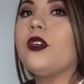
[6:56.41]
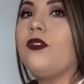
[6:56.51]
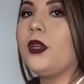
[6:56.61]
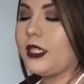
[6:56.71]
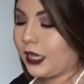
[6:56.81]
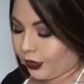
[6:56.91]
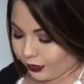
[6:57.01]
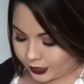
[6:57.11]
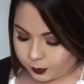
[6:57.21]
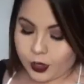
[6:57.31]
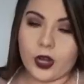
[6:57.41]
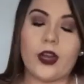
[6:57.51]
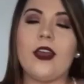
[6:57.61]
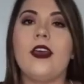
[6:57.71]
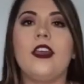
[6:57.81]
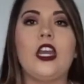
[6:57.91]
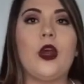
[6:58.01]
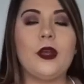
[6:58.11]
So if you can tell this part, you know,